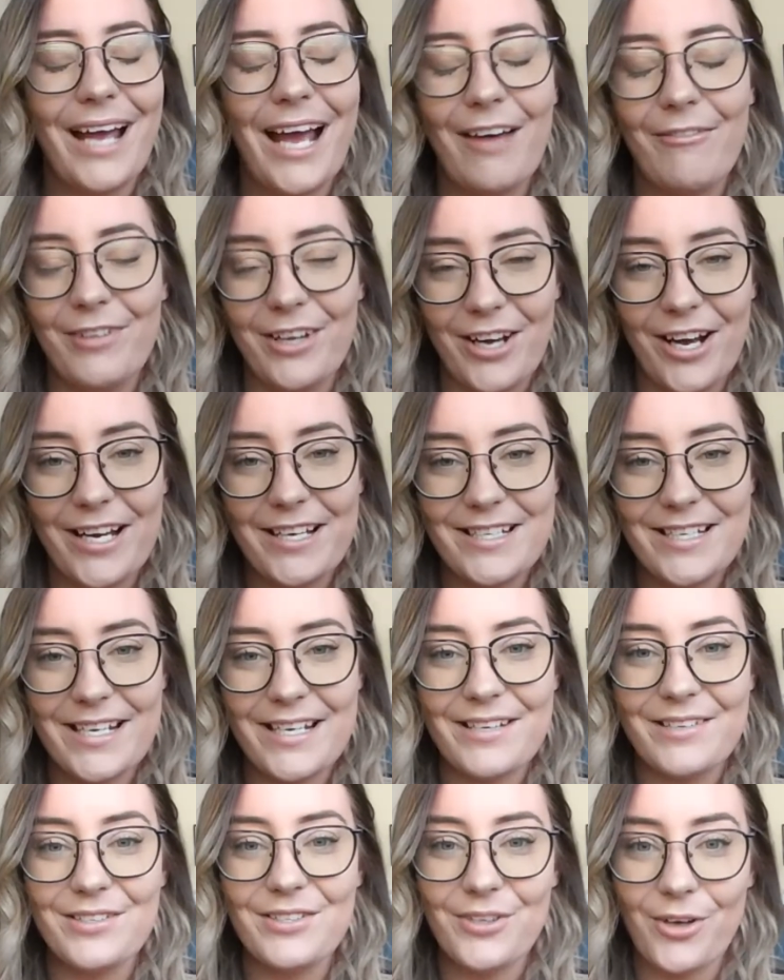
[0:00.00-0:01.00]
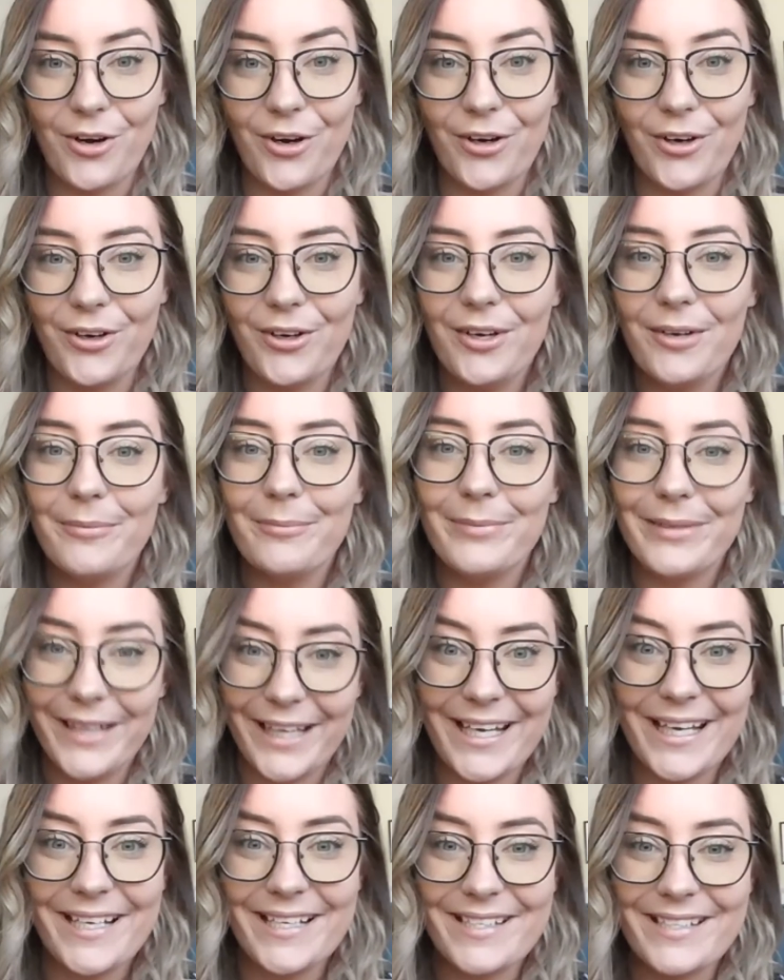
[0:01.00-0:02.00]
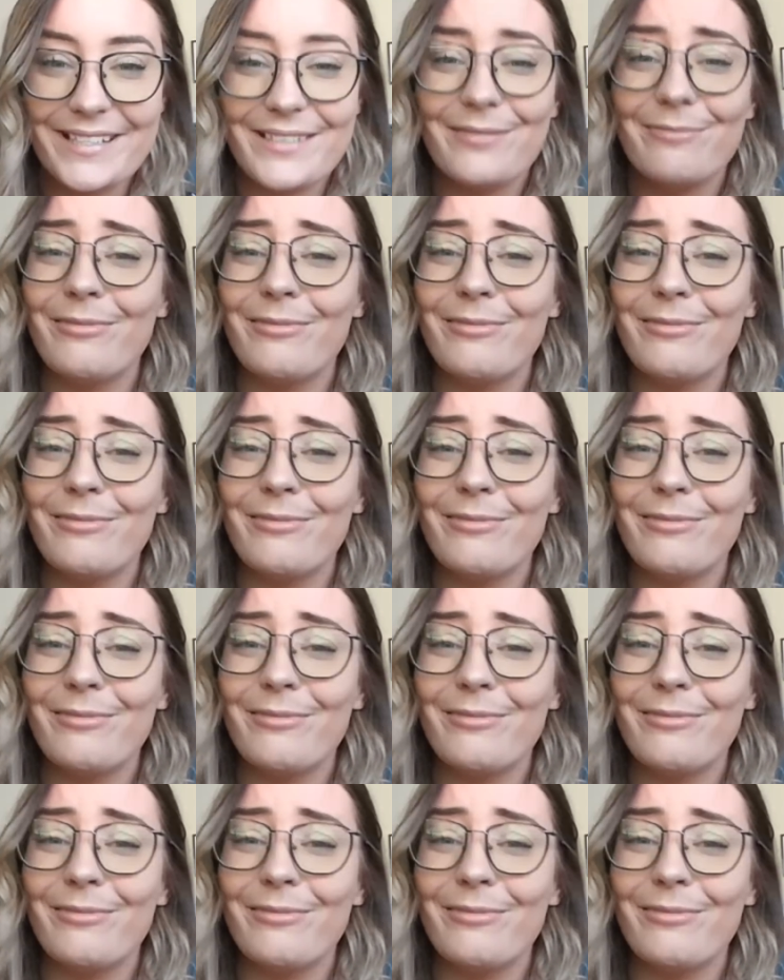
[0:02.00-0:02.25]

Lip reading: have the ideas. So please,